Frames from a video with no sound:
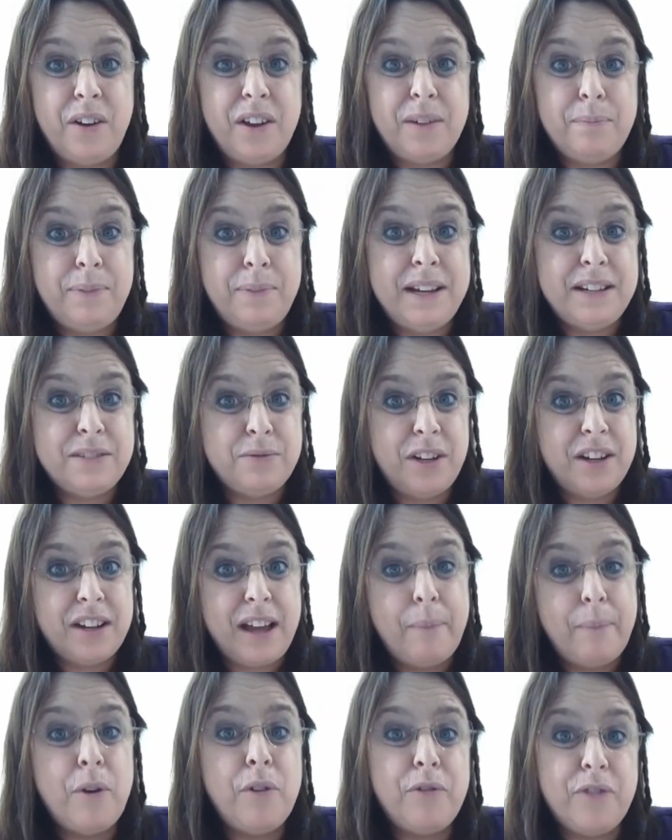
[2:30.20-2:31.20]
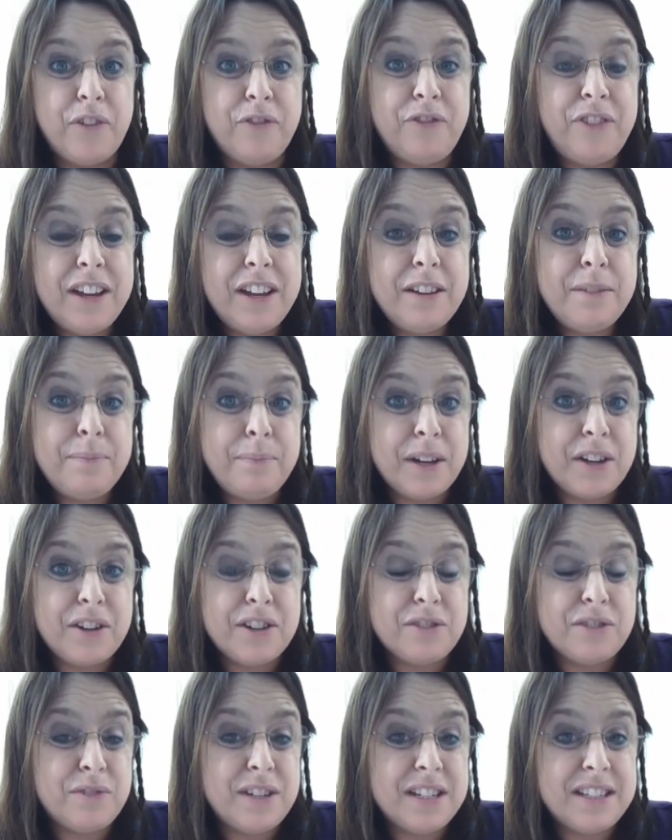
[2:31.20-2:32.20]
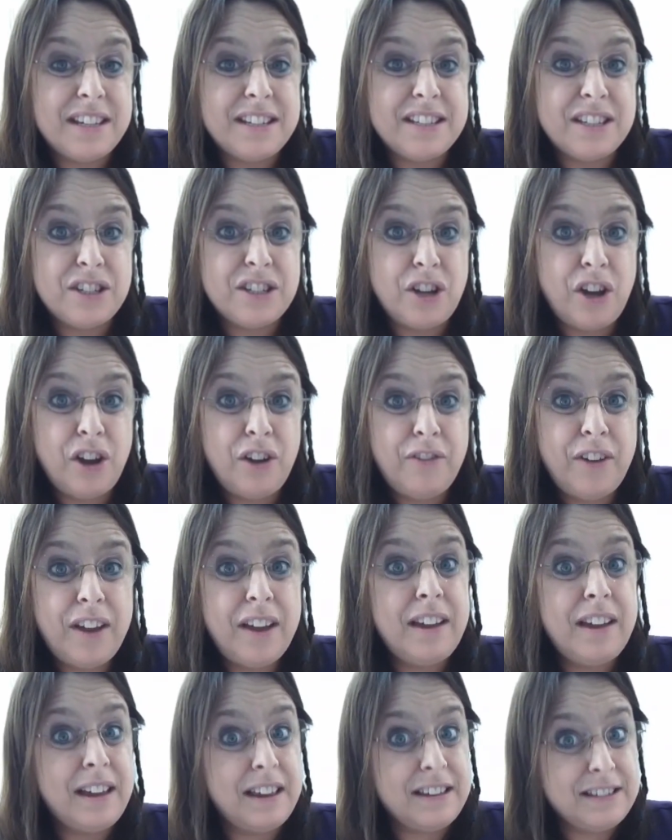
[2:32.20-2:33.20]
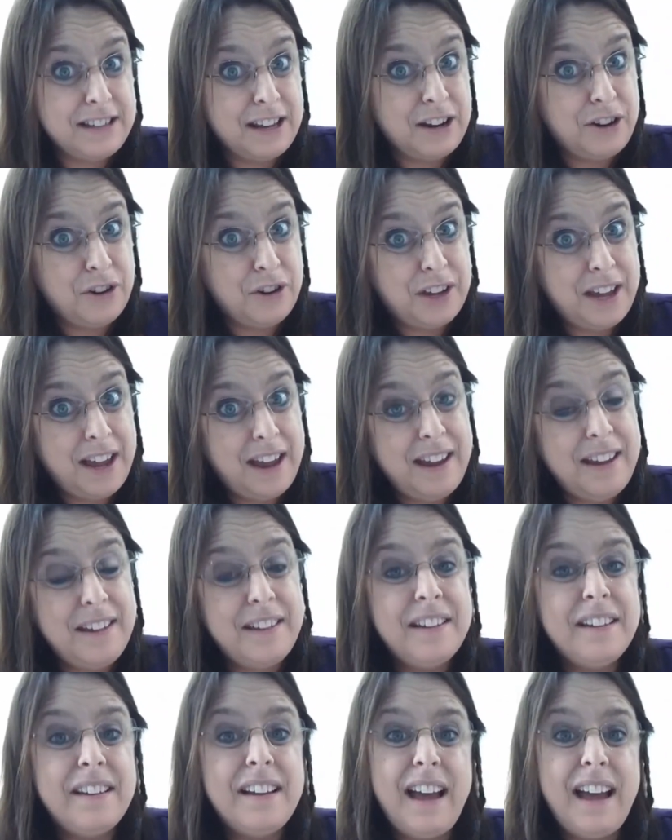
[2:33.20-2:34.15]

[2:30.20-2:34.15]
Please when you come off the field because recess is over, is that okay?